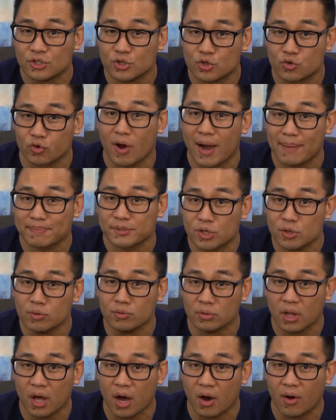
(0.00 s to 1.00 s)
drop too
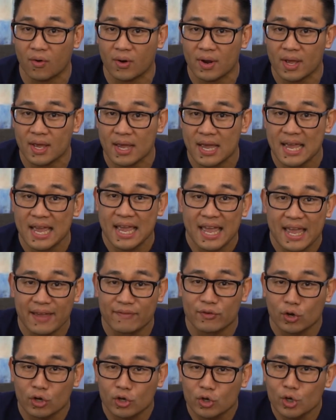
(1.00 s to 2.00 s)
low. If
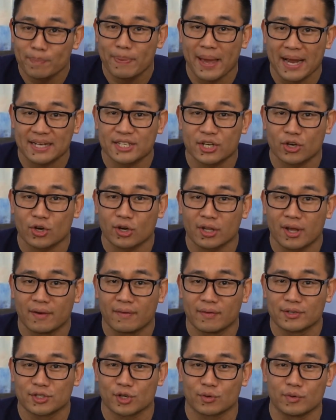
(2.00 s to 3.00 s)
your good bacteria
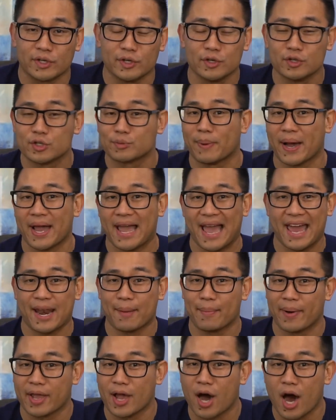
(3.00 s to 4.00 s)
levels are reduced by
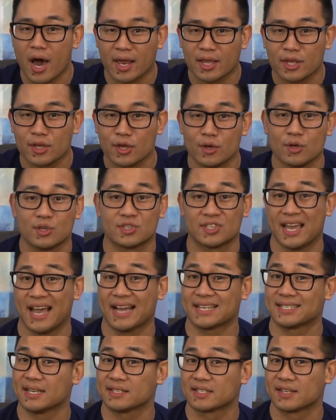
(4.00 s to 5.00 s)
antibiotic use,
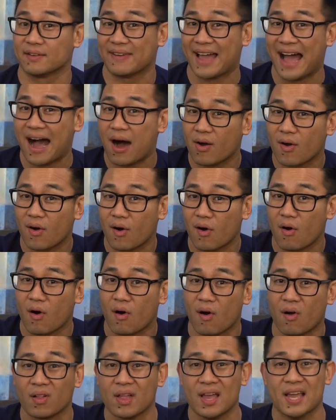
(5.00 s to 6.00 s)
excessive
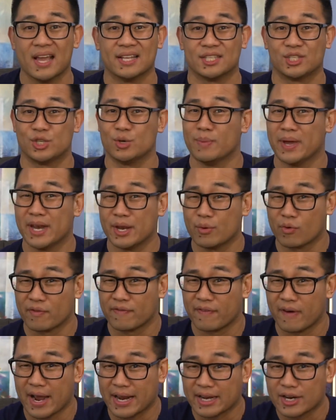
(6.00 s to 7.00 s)
alcohol, too many
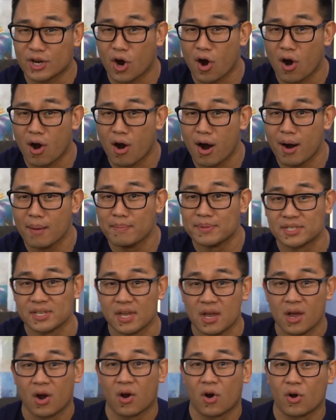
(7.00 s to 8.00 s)
refined carbs,
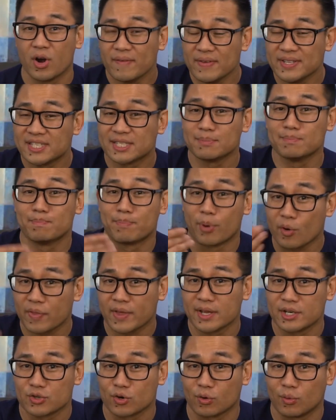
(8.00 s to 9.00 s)
or even some birth
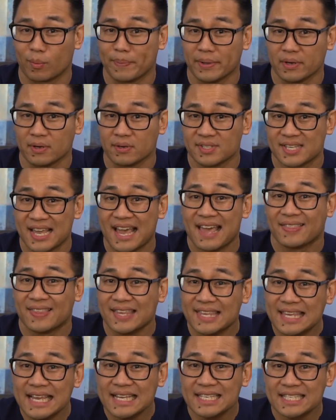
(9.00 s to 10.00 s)
control pills, the
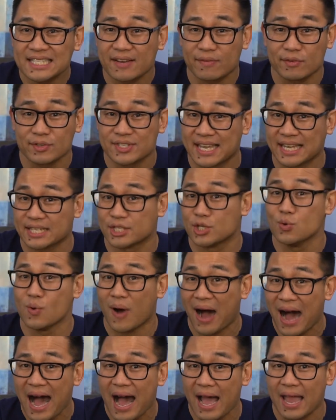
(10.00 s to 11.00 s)
yeast levels get too
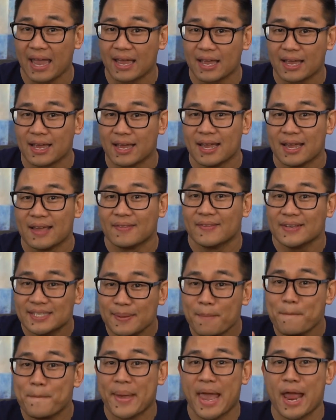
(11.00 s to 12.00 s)
high. This
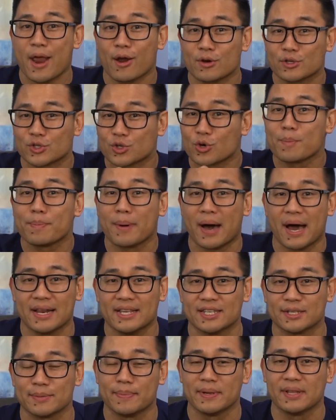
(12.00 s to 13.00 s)
impairs your
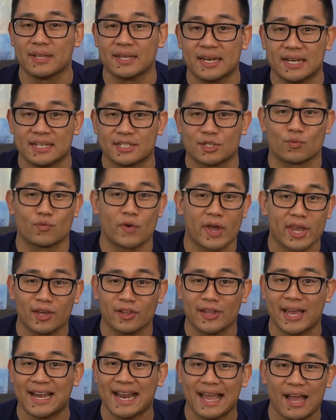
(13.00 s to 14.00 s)
body's ability to
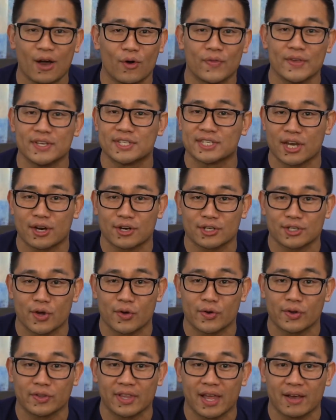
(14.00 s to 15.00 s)
regulate healthy
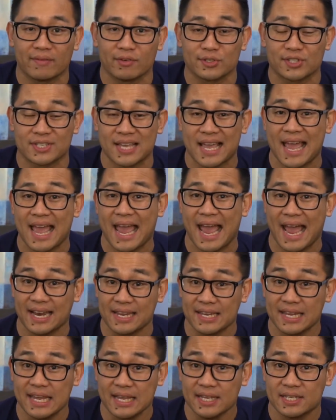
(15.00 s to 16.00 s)
serotonin levels,
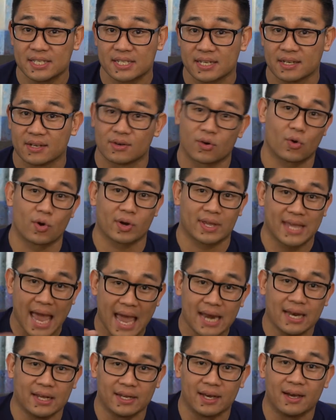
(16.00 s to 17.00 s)
and yeast, or
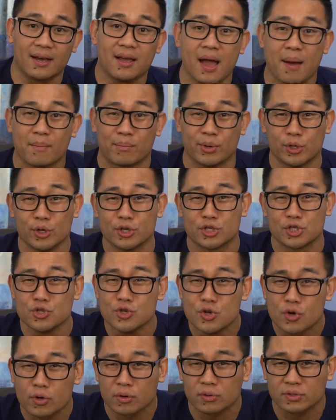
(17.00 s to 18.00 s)
candida, produce
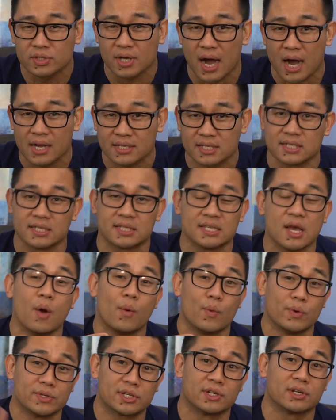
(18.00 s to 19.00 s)
neurotoxins
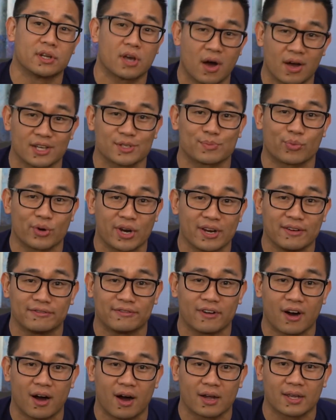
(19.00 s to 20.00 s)
which can cause brain
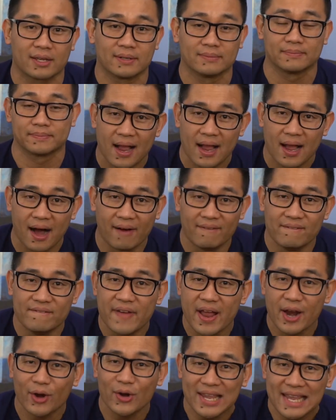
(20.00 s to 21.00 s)
fog. A
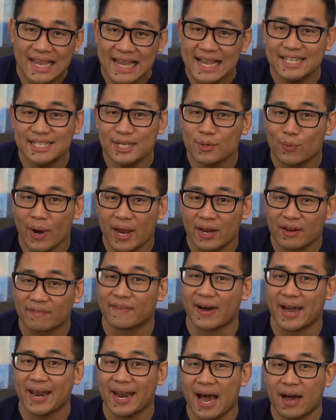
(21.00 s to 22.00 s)
very easy way to
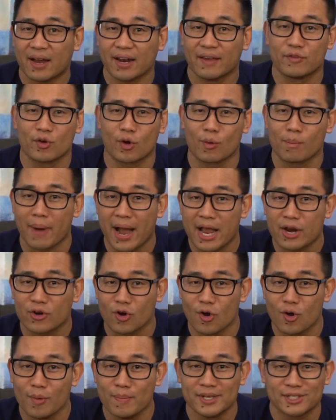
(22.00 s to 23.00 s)
find out if your
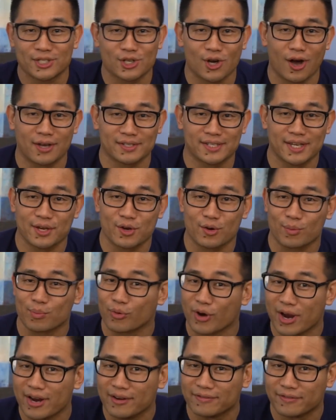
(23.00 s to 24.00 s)
microbe is causing your
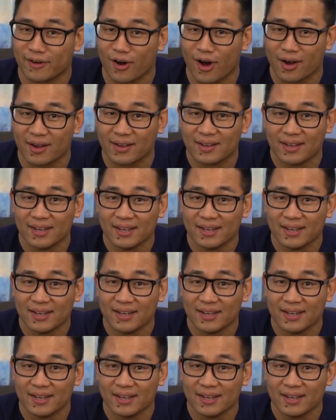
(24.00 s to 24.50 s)
brain fog,